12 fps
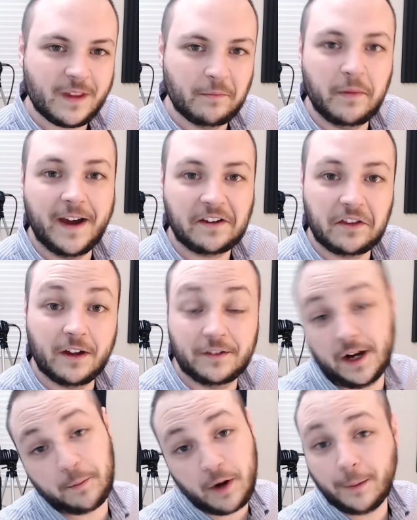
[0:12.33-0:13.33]
back there that
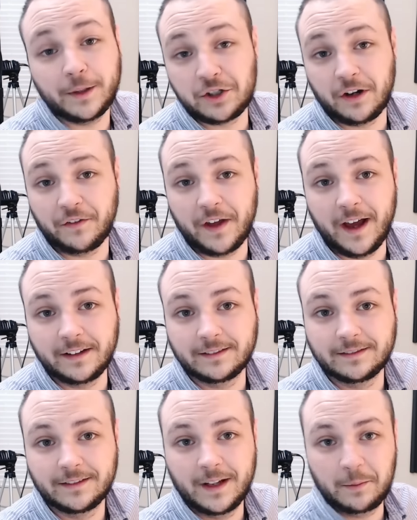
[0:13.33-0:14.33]
I probably should have
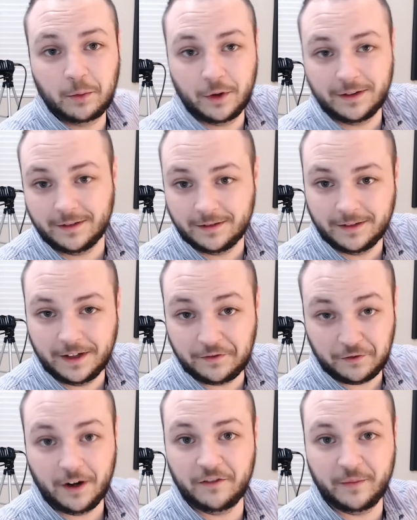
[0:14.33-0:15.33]
gotten and put in
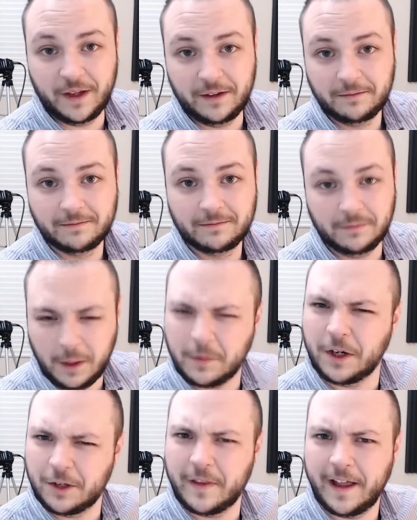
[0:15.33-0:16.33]
front of me. I'm
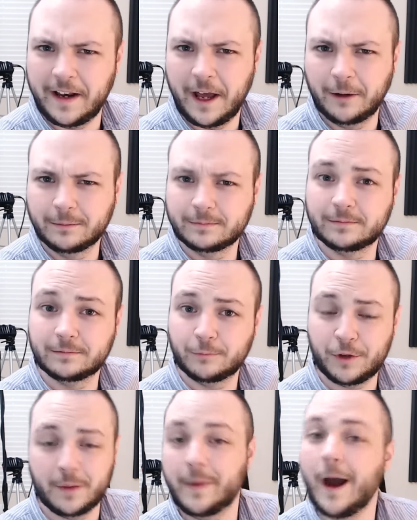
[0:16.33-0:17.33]
going to do that now
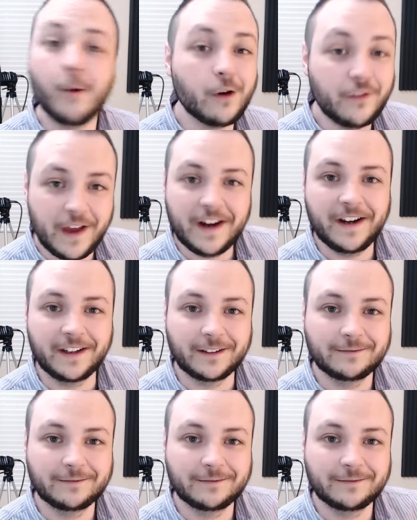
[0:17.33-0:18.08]
with the power of editing.